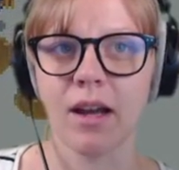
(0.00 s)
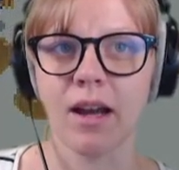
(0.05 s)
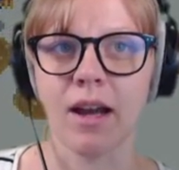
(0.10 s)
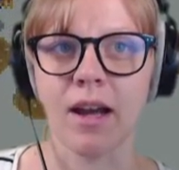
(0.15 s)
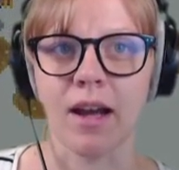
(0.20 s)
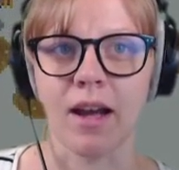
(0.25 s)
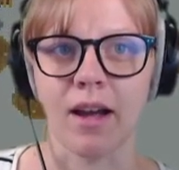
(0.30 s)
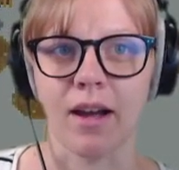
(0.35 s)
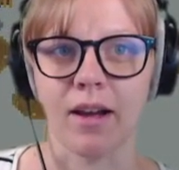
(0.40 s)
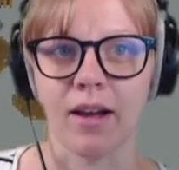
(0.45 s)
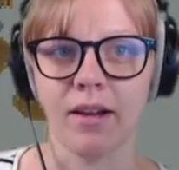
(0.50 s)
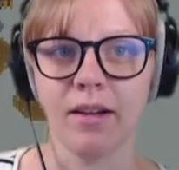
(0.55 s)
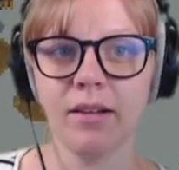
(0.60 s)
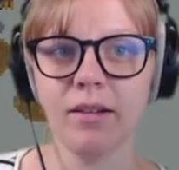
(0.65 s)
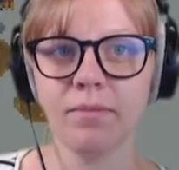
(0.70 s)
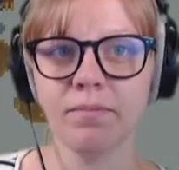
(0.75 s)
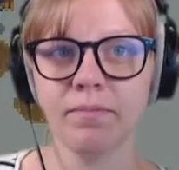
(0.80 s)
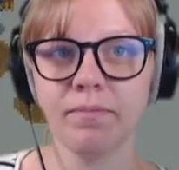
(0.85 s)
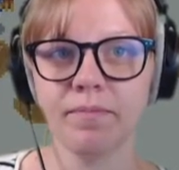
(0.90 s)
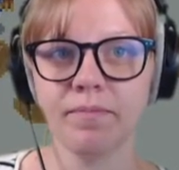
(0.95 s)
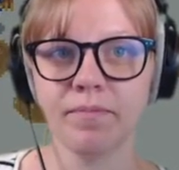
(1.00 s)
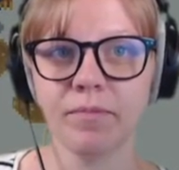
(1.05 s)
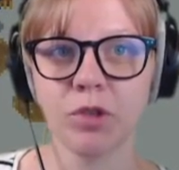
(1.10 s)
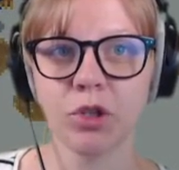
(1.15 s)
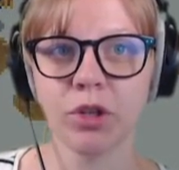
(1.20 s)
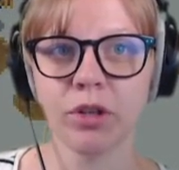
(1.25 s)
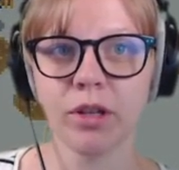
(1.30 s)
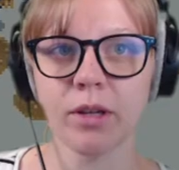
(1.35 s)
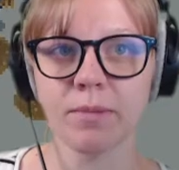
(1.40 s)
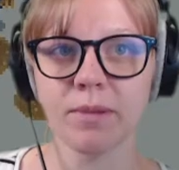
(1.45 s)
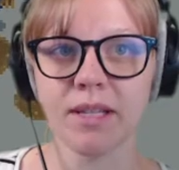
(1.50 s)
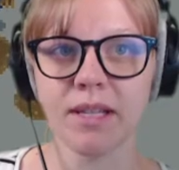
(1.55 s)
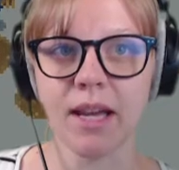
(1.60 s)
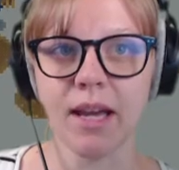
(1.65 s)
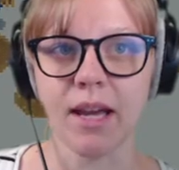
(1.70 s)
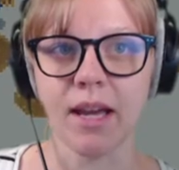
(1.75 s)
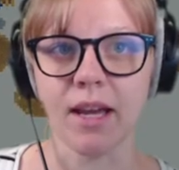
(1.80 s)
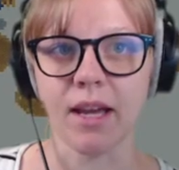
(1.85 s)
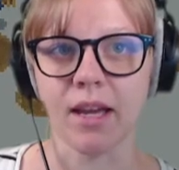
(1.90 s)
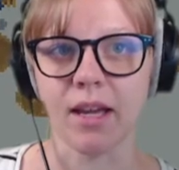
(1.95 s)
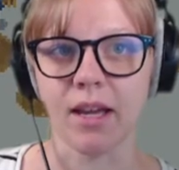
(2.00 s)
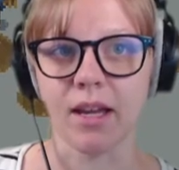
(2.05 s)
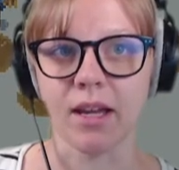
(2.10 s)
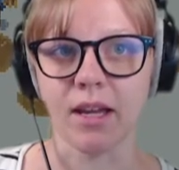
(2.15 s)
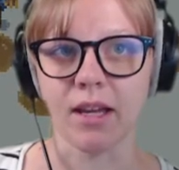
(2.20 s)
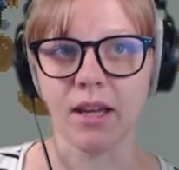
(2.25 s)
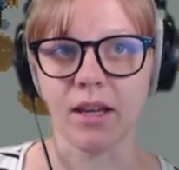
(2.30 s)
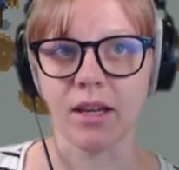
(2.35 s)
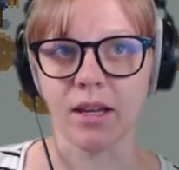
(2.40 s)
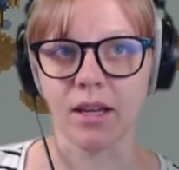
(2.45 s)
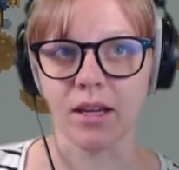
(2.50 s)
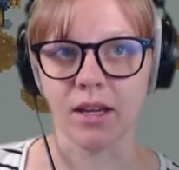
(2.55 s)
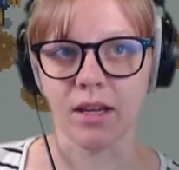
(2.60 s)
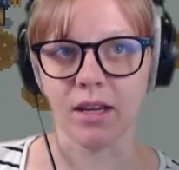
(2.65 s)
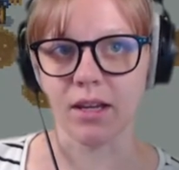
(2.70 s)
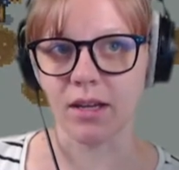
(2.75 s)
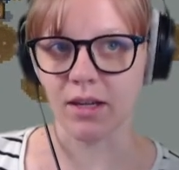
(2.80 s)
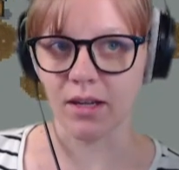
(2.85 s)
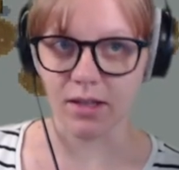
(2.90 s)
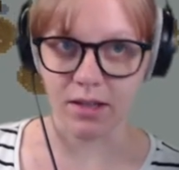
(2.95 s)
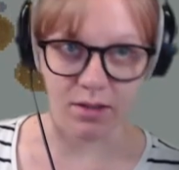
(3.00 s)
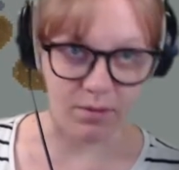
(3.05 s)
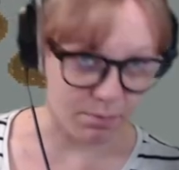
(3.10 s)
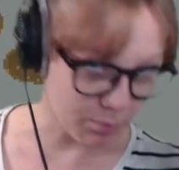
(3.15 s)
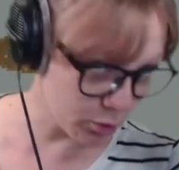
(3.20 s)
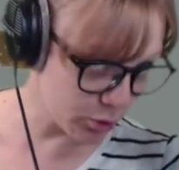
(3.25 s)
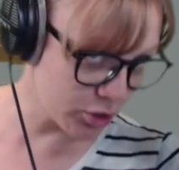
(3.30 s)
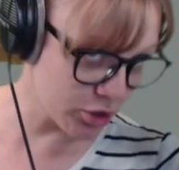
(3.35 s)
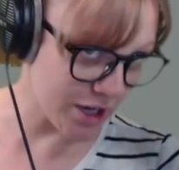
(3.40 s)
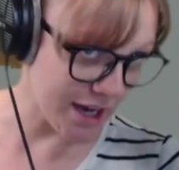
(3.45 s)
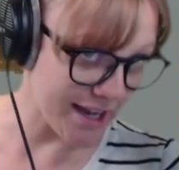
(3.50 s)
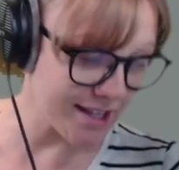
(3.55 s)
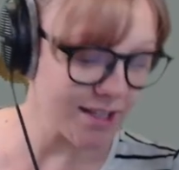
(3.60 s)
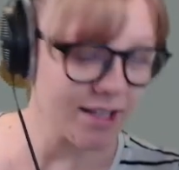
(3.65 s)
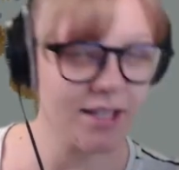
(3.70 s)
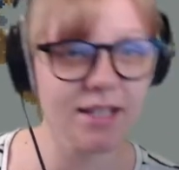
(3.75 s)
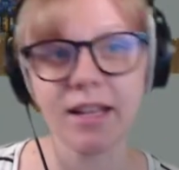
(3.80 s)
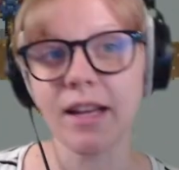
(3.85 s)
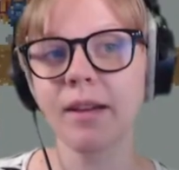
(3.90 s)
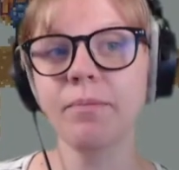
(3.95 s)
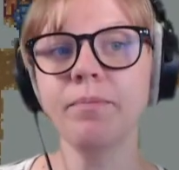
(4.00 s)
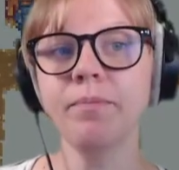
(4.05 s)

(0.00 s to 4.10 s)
uh, tulips and blue jazz.